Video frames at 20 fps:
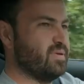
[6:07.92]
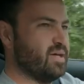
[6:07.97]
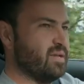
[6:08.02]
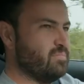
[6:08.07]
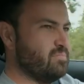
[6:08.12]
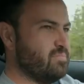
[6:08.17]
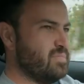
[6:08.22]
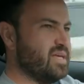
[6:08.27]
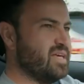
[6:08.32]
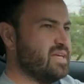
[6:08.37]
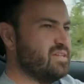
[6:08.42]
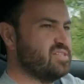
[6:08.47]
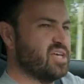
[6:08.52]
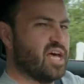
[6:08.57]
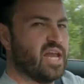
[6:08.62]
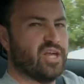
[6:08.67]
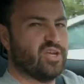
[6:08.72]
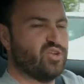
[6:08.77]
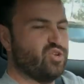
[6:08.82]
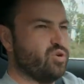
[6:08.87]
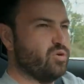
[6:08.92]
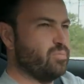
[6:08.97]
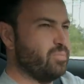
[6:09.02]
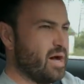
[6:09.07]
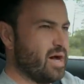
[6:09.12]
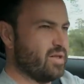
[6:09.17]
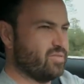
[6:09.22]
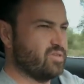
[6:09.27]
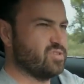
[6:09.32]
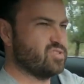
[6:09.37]
and me telling you
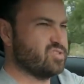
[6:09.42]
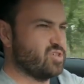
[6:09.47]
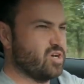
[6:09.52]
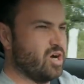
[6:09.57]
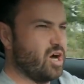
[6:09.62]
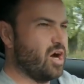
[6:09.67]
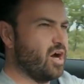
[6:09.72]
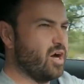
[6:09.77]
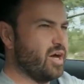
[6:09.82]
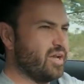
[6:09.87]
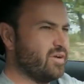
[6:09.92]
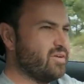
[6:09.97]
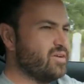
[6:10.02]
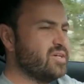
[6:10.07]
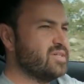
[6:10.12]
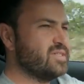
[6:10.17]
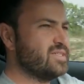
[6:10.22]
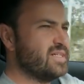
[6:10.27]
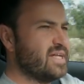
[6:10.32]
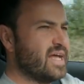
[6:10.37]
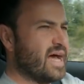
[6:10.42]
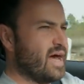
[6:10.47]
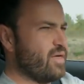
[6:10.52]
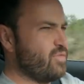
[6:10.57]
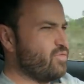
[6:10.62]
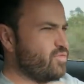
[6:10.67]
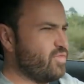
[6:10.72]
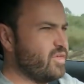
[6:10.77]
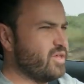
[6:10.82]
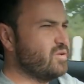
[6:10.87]
about this car. And I
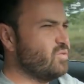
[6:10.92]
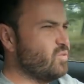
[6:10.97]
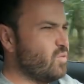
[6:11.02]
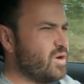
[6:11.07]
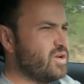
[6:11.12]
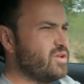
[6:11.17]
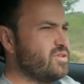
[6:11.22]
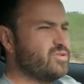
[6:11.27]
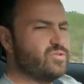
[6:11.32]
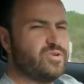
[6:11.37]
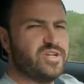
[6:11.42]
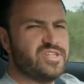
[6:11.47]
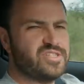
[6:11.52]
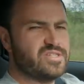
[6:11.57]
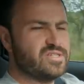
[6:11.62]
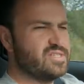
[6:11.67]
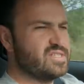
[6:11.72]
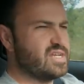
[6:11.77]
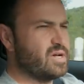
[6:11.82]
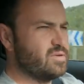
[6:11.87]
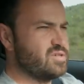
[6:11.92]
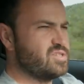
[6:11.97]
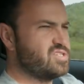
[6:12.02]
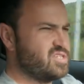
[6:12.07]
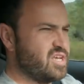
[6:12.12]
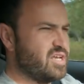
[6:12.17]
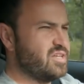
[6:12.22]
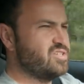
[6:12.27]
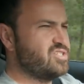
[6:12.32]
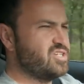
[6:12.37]
think one of the reasons I was
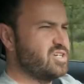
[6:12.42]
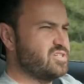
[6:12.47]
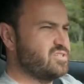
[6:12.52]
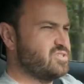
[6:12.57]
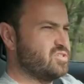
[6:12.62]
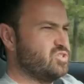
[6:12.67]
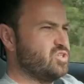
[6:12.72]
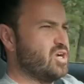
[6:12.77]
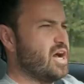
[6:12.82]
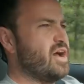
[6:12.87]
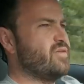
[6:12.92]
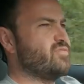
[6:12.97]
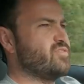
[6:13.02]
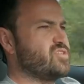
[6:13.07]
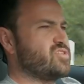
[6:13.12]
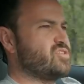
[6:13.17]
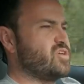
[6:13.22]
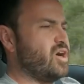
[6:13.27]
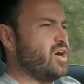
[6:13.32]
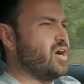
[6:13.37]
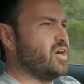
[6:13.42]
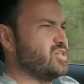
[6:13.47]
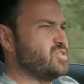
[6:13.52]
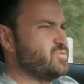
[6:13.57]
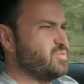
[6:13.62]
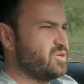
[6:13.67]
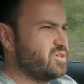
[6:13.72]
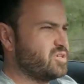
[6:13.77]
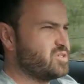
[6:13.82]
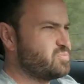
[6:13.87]
sent here to drive this car
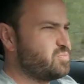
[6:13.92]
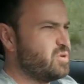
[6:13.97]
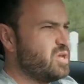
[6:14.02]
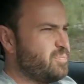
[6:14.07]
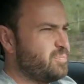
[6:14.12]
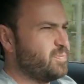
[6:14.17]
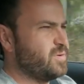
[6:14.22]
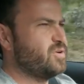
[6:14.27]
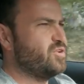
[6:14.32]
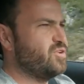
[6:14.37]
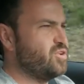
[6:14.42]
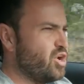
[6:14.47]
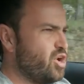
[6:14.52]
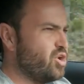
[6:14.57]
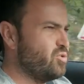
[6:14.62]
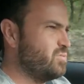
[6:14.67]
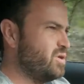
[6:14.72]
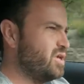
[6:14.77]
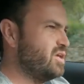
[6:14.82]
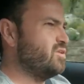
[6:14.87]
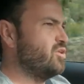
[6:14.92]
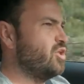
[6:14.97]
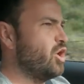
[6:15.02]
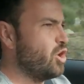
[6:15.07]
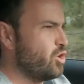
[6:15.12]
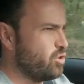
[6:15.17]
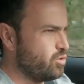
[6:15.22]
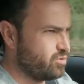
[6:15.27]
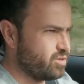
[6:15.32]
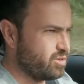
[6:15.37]
is because people who know me
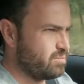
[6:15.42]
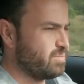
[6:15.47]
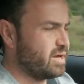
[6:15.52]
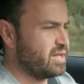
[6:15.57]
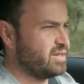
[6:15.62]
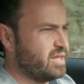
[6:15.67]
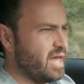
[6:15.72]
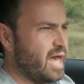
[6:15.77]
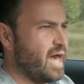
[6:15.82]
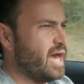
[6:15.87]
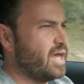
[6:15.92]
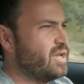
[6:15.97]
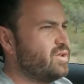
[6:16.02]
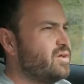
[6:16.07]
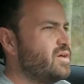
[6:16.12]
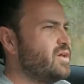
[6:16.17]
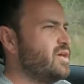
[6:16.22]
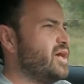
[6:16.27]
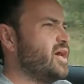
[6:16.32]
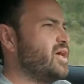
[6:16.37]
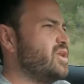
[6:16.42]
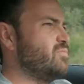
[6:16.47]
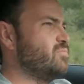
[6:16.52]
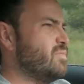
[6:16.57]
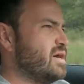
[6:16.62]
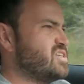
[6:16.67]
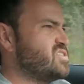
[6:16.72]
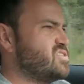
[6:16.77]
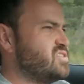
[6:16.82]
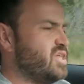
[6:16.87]
know that my dad had a
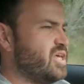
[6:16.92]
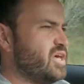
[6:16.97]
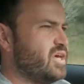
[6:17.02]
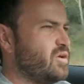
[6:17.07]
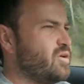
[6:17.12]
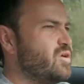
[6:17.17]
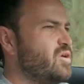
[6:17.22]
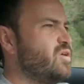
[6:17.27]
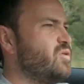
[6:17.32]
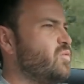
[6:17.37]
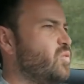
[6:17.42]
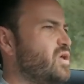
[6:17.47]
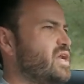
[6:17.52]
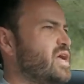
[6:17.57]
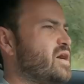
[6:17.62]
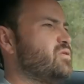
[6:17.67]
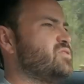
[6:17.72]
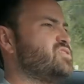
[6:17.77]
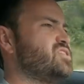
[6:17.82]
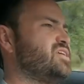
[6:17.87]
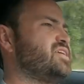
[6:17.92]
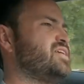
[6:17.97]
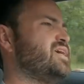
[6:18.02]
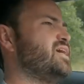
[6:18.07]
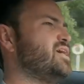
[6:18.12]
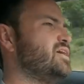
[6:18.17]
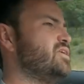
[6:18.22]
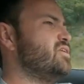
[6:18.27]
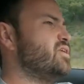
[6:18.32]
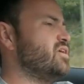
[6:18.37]
Mustang when I was a
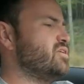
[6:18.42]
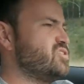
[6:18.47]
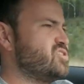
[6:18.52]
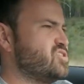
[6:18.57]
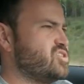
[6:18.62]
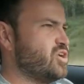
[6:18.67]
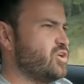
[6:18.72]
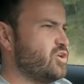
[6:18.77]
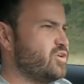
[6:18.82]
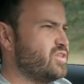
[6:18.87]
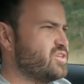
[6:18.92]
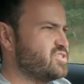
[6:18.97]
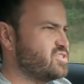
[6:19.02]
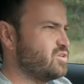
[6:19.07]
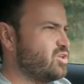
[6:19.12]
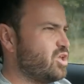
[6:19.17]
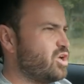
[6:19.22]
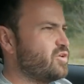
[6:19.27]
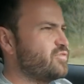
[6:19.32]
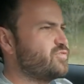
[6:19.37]
kid. And so there's a lot